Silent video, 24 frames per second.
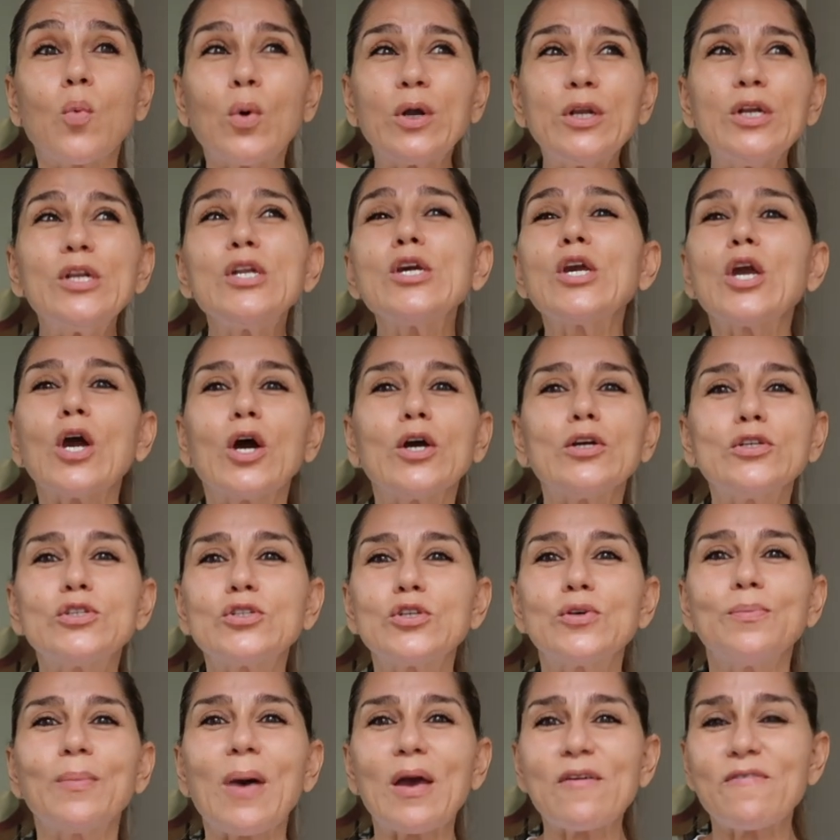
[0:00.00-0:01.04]
wanted to go
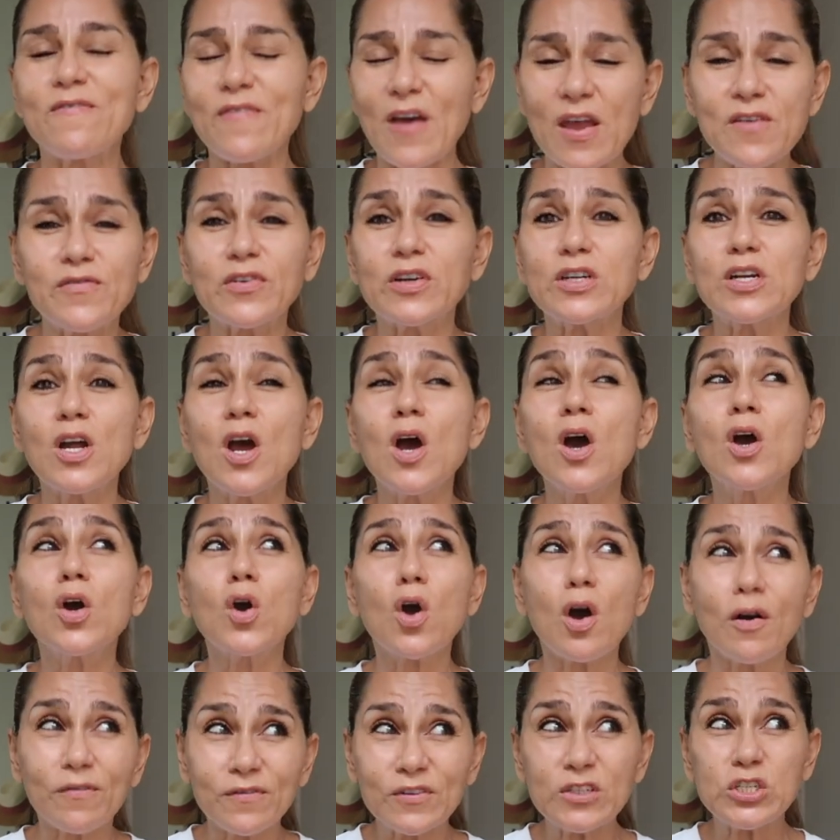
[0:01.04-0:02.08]
to my favorite
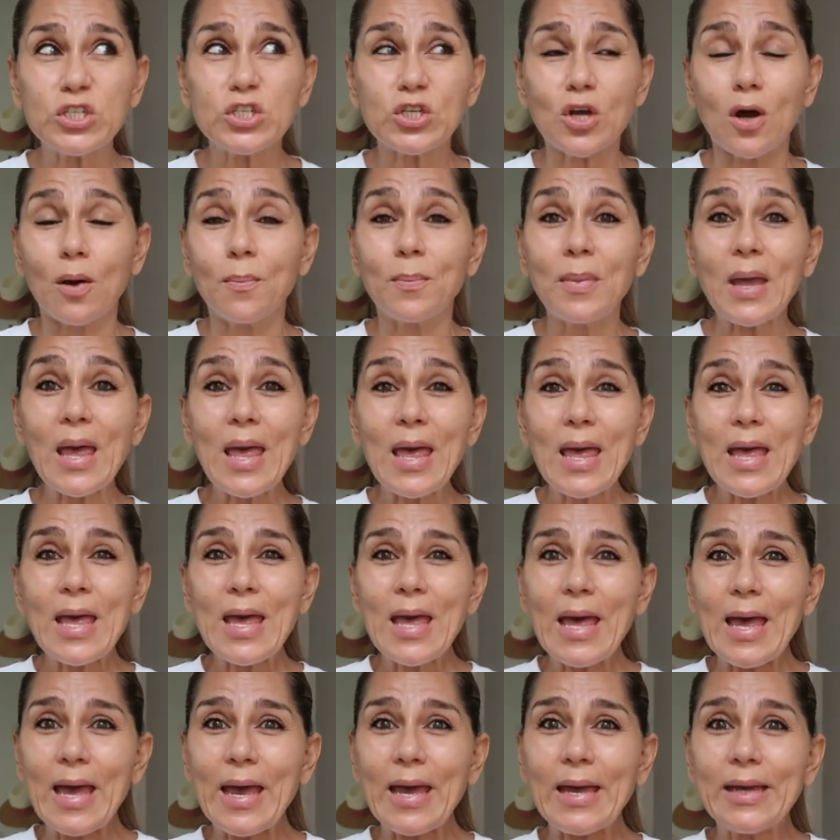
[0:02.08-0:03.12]
coffee shop,
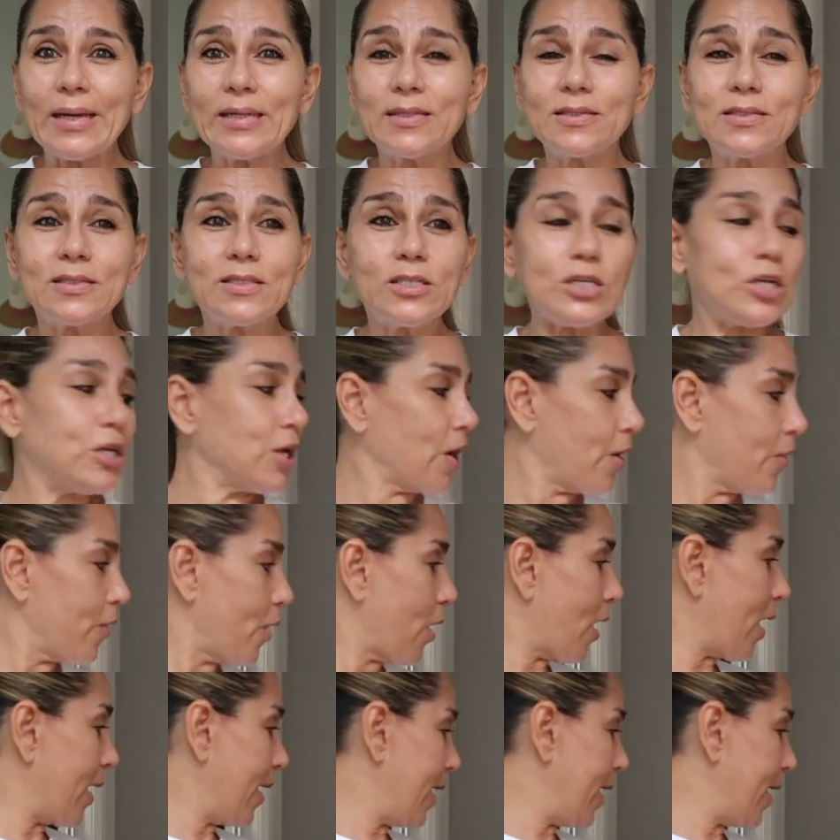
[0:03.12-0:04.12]
and you know, I